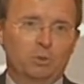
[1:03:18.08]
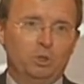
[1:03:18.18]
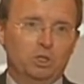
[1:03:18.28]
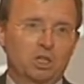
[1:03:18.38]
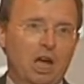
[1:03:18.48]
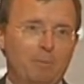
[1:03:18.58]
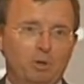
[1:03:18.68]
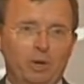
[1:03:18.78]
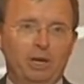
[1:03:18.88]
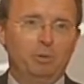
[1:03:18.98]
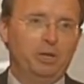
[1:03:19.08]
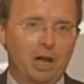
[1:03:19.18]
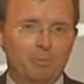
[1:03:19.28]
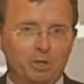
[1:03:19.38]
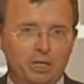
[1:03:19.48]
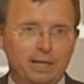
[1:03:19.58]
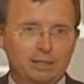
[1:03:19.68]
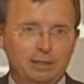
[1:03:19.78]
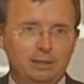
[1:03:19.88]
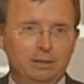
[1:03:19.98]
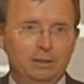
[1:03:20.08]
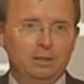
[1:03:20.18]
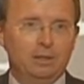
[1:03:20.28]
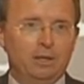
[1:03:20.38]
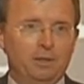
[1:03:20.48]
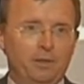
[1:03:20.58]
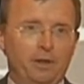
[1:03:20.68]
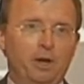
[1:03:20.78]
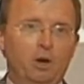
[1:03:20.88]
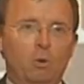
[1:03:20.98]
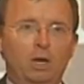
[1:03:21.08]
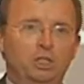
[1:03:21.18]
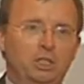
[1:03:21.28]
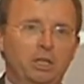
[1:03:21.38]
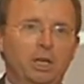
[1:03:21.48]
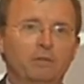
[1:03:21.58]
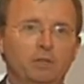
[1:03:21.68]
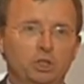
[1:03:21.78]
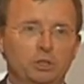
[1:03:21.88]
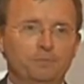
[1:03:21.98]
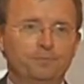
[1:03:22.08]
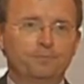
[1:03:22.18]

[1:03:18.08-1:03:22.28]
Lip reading: which is copyrighted but not protected, than they are watching television.